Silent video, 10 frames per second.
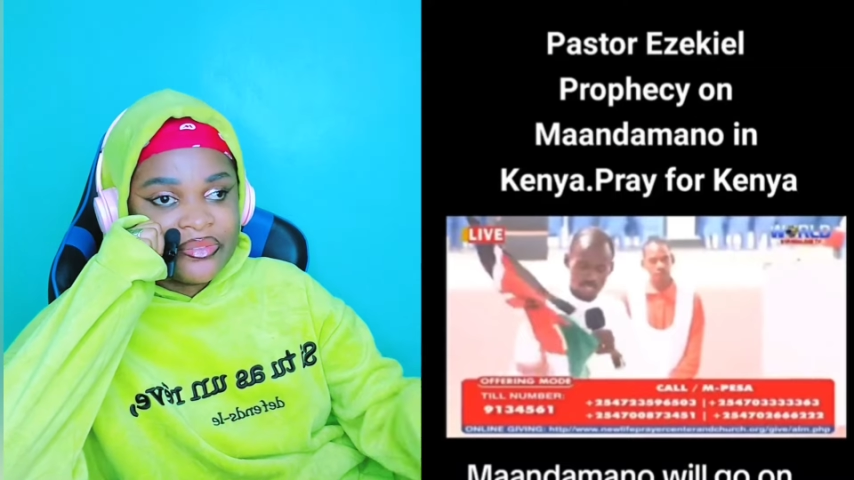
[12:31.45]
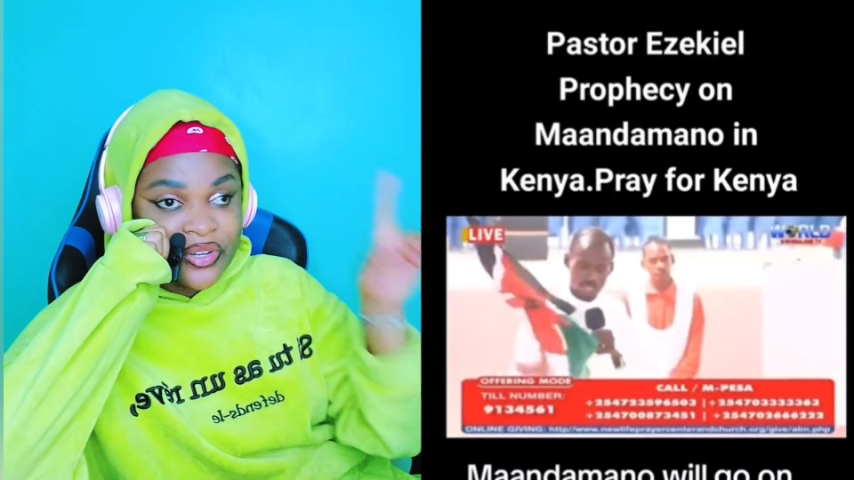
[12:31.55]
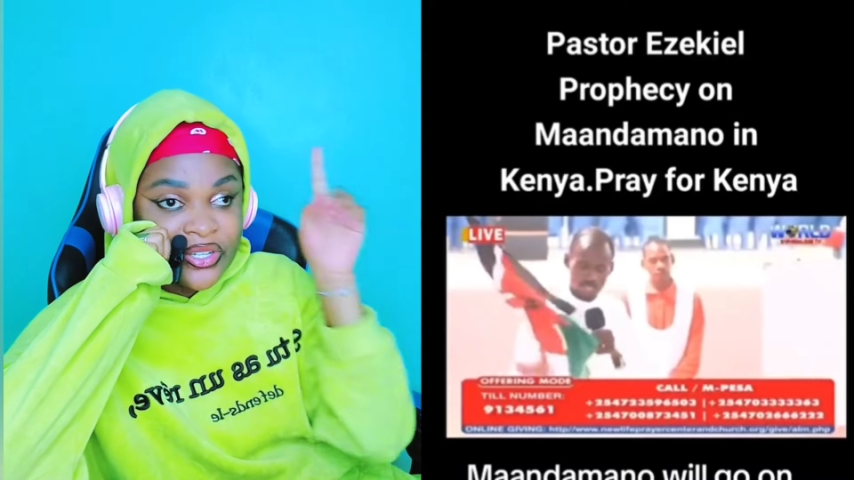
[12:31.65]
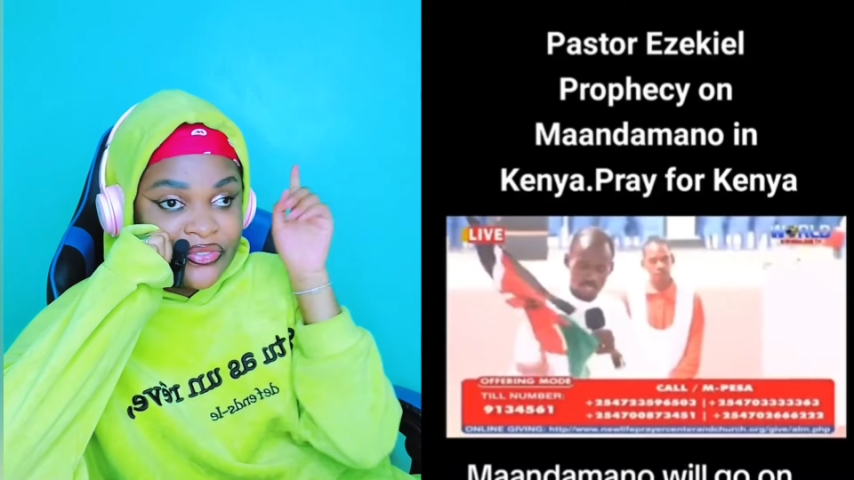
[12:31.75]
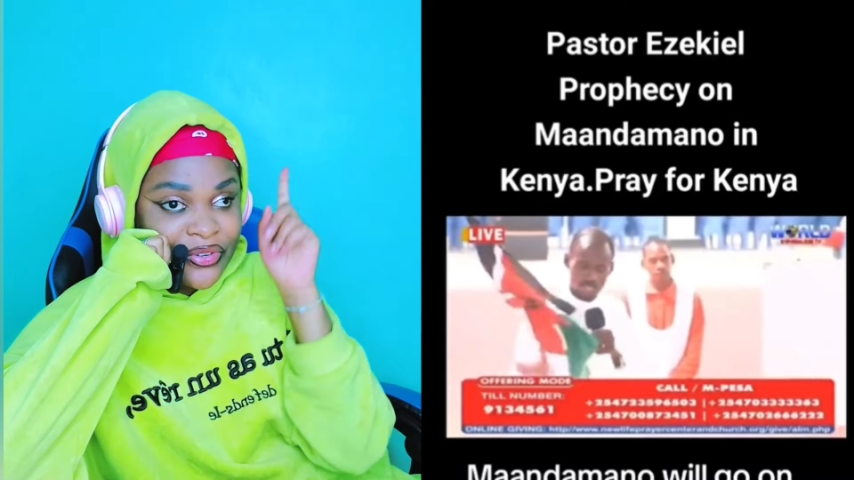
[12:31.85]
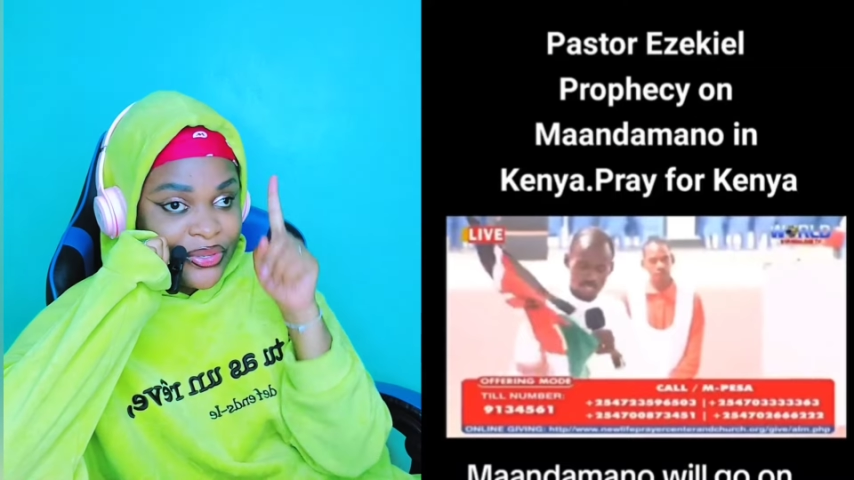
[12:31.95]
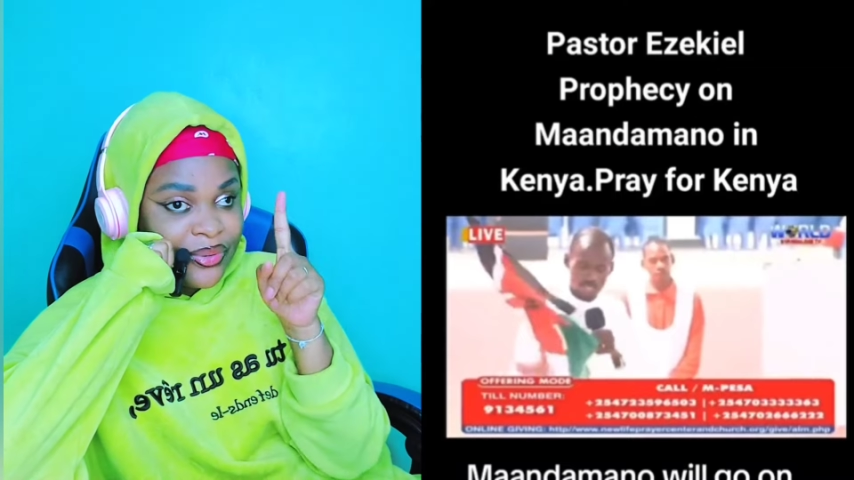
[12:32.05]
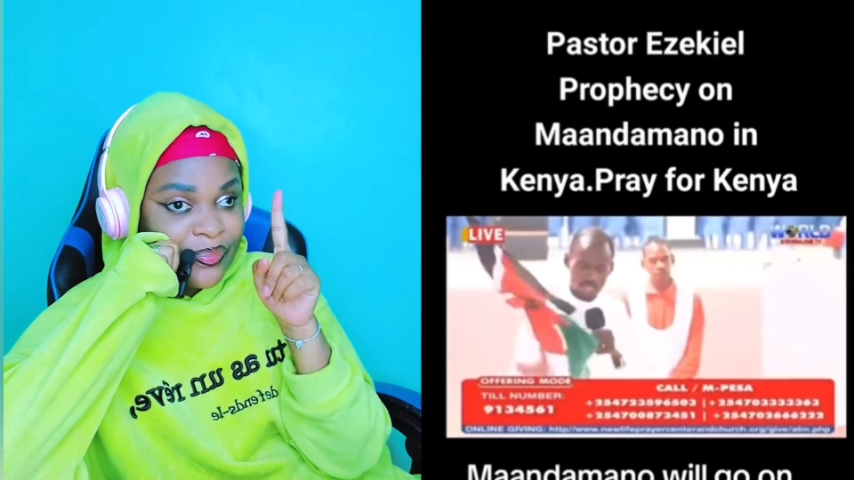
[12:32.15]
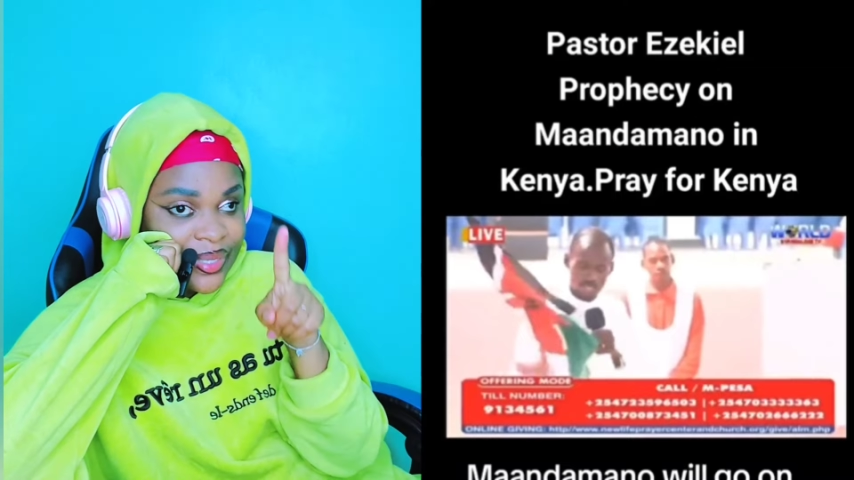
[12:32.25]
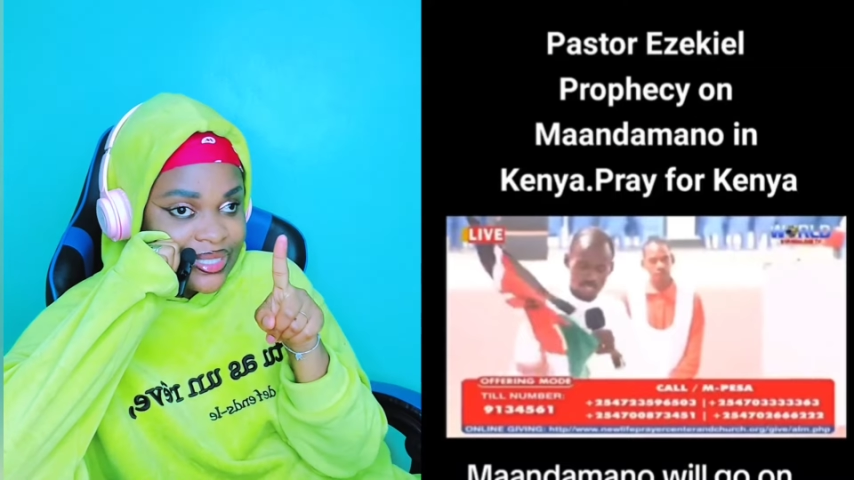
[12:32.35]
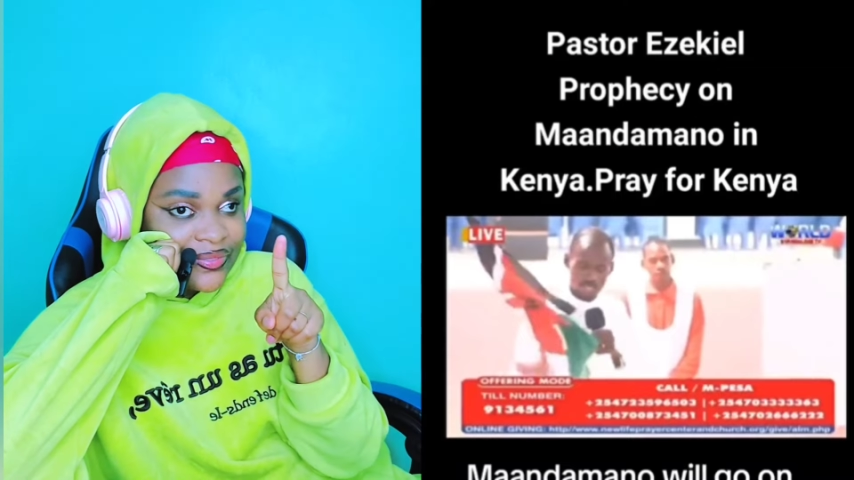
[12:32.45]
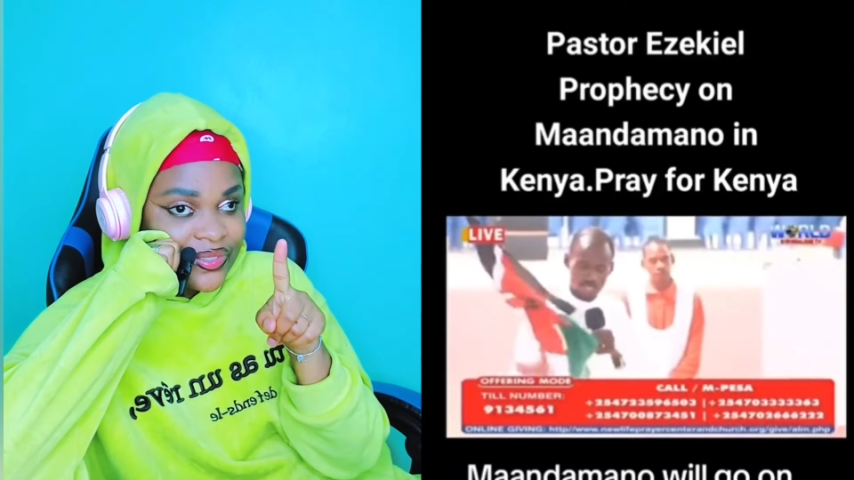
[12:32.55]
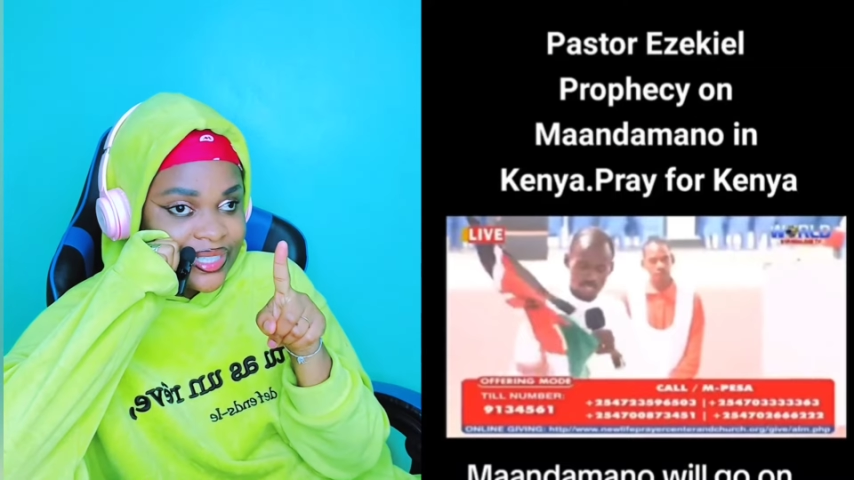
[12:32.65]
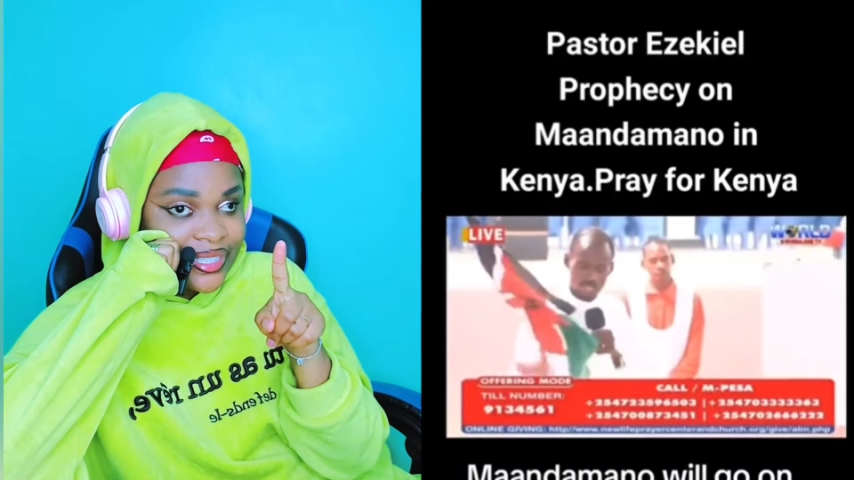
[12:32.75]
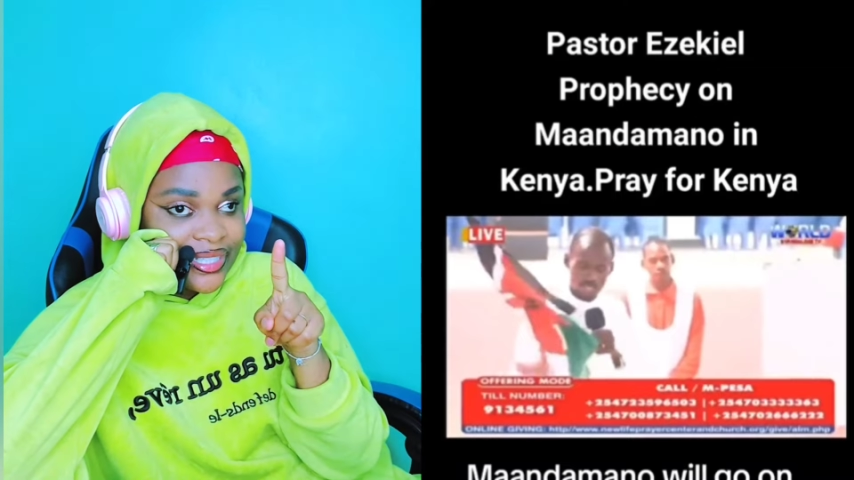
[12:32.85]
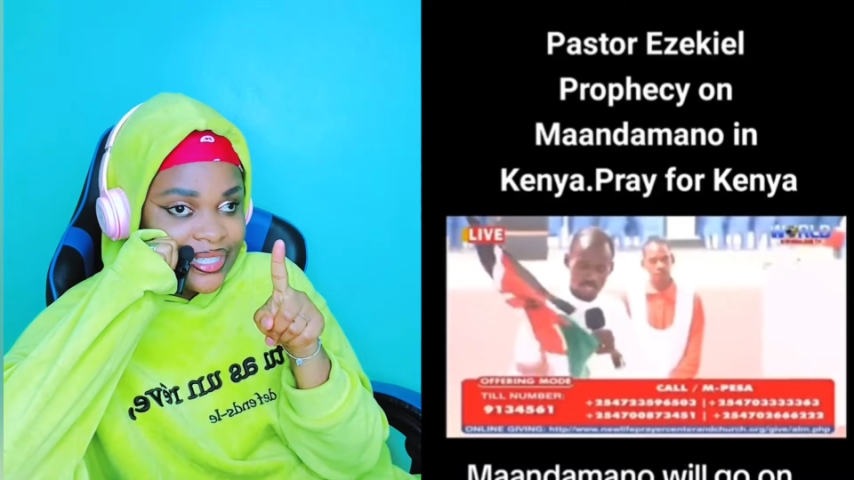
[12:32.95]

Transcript: vote for you peacefully.